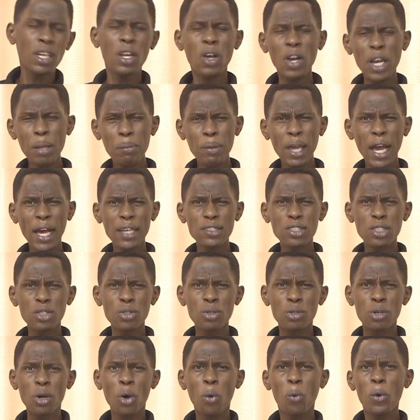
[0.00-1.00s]
Now let me ask
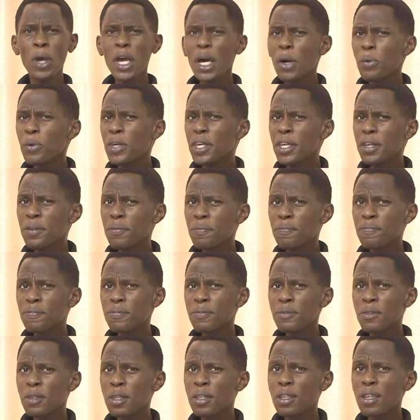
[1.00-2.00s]
you, where are we?
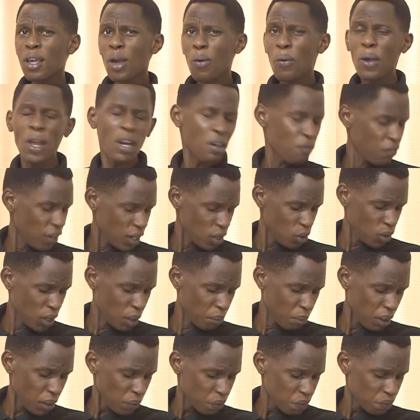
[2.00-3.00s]
We're in value
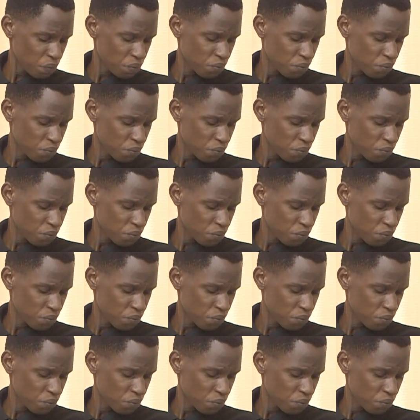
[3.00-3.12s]
number.